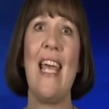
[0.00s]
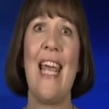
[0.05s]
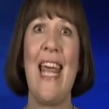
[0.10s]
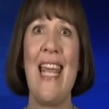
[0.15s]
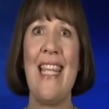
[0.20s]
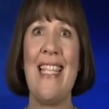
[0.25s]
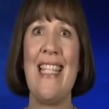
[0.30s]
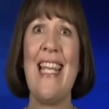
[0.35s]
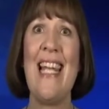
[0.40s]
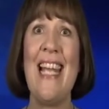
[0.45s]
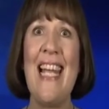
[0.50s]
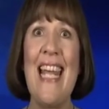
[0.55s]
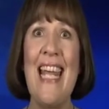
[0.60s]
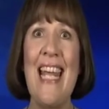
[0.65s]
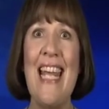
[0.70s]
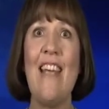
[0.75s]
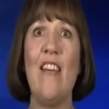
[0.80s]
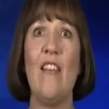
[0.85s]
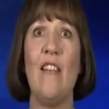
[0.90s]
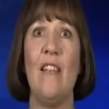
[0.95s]
it's
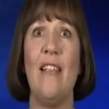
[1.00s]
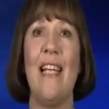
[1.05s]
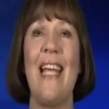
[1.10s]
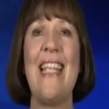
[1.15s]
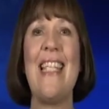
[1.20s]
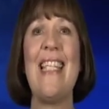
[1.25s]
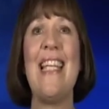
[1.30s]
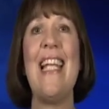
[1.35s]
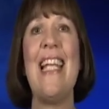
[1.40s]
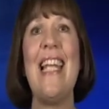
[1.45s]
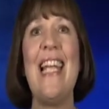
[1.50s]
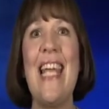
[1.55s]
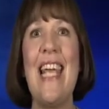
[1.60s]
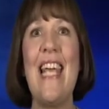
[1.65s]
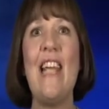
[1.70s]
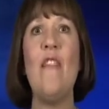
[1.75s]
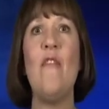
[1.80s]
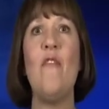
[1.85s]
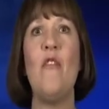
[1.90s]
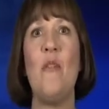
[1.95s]
illegal
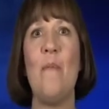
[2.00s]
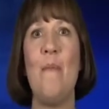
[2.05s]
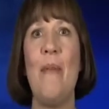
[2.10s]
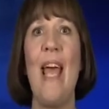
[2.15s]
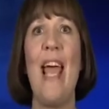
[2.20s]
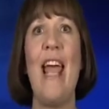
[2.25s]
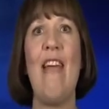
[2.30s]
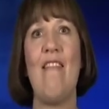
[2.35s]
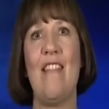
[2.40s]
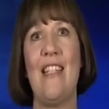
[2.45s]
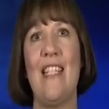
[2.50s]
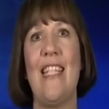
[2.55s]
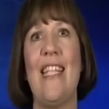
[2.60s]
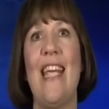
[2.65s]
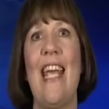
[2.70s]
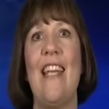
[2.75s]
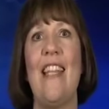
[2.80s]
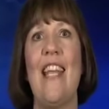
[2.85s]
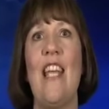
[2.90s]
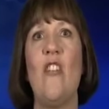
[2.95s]
for a parent to
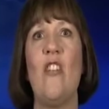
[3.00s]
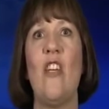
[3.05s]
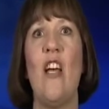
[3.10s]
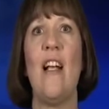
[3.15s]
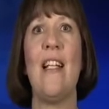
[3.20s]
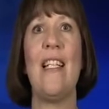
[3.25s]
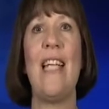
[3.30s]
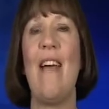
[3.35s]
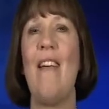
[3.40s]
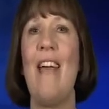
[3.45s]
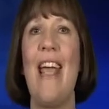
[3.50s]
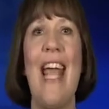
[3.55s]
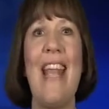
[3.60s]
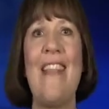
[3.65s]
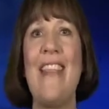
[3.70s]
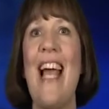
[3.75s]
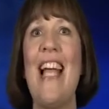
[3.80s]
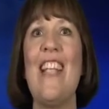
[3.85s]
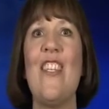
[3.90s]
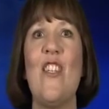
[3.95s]
take their child out.
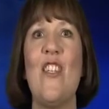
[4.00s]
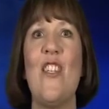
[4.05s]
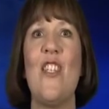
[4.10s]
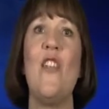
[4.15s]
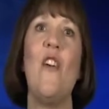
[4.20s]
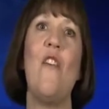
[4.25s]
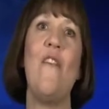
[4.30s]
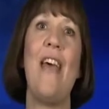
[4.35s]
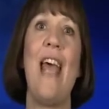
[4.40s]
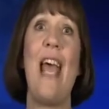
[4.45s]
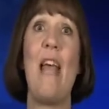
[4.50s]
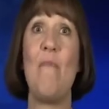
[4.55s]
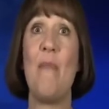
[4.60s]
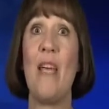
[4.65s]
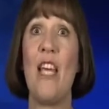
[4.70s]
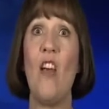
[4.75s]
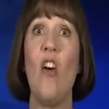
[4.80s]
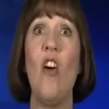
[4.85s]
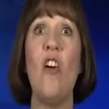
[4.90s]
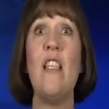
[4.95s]
That's just not fair, and
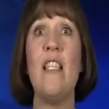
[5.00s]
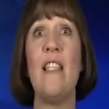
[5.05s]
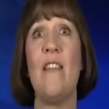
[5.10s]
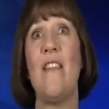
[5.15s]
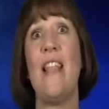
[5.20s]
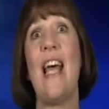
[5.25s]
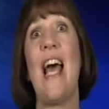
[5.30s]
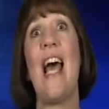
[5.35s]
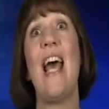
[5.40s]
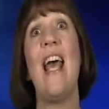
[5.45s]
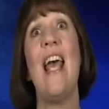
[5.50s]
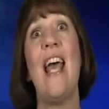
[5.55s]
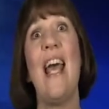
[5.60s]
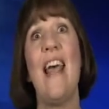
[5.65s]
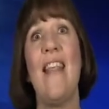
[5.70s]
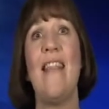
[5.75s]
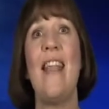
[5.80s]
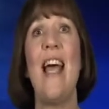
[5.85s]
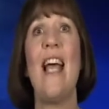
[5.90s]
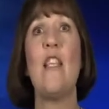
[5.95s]
because of that,
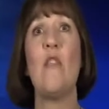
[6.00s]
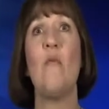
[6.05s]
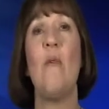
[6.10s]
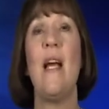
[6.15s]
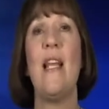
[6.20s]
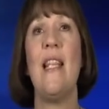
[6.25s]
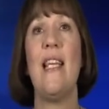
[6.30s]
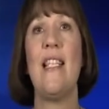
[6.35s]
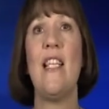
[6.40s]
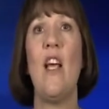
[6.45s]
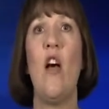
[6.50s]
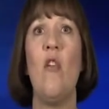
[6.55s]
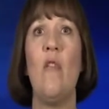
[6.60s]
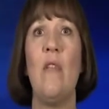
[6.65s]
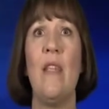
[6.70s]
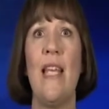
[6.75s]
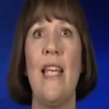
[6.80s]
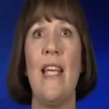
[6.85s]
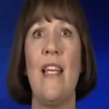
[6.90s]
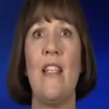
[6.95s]
that's why this whole
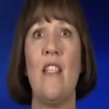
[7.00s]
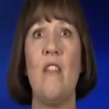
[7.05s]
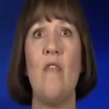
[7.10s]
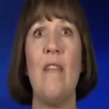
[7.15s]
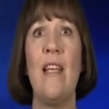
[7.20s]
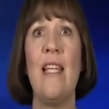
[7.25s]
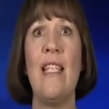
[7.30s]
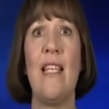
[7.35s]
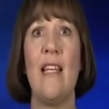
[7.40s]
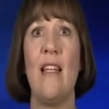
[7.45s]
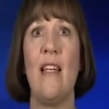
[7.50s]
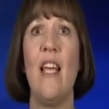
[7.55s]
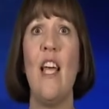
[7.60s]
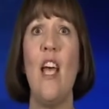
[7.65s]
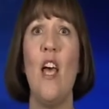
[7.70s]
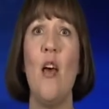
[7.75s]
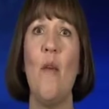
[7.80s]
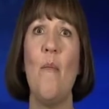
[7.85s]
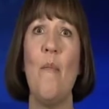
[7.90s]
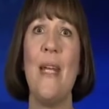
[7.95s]
thing has arisen.
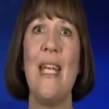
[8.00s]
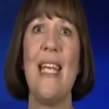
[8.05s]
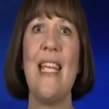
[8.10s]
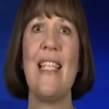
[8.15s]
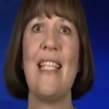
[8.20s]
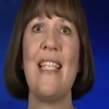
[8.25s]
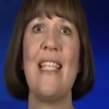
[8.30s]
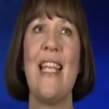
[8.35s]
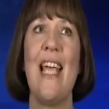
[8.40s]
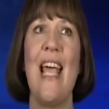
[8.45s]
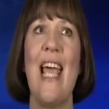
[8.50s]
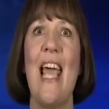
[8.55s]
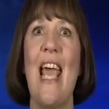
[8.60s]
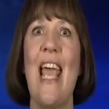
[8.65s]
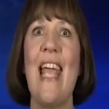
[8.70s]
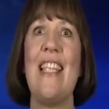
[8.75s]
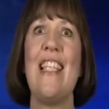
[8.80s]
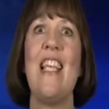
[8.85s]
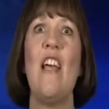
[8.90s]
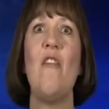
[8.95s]
But it's
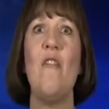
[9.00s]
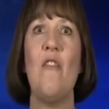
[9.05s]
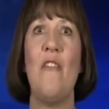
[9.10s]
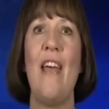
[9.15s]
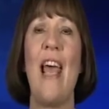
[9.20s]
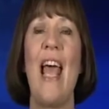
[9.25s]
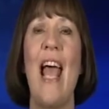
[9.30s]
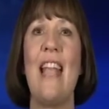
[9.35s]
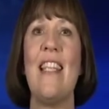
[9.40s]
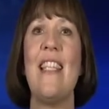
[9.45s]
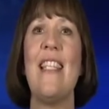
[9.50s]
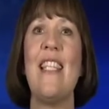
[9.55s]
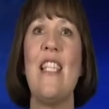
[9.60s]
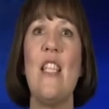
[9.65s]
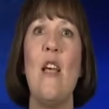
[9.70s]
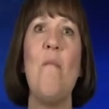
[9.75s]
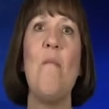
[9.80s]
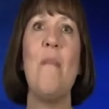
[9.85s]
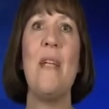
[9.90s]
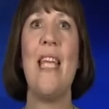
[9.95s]
unfair, and
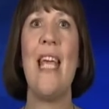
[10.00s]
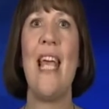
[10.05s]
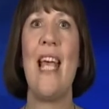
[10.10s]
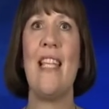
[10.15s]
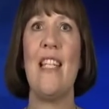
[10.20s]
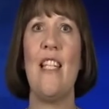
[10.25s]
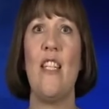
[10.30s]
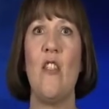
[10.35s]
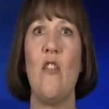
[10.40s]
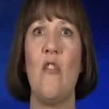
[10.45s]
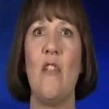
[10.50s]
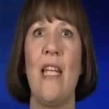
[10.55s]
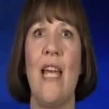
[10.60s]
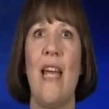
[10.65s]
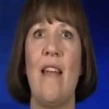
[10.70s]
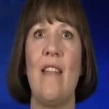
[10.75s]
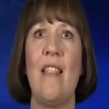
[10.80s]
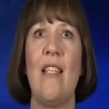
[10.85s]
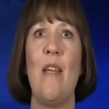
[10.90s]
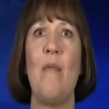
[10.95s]
somebody has to sort it
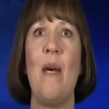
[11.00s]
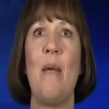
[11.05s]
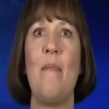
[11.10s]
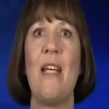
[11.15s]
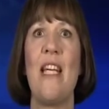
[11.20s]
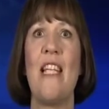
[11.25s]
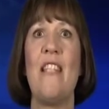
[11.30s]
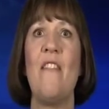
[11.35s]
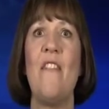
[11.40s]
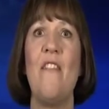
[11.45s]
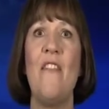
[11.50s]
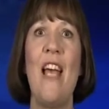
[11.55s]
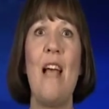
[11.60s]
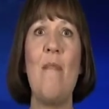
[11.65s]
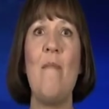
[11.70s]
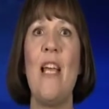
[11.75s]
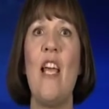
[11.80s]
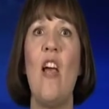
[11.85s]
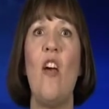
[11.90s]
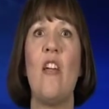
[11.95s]
out somewhere, because
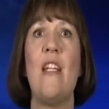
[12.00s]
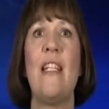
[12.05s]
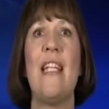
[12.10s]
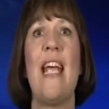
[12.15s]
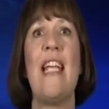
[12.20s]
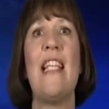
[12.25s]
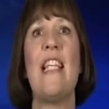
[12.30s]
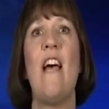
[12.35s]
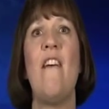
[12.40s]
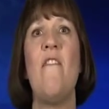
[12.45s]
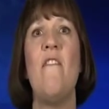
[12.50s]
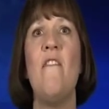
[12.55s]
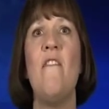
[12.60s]
family holidays are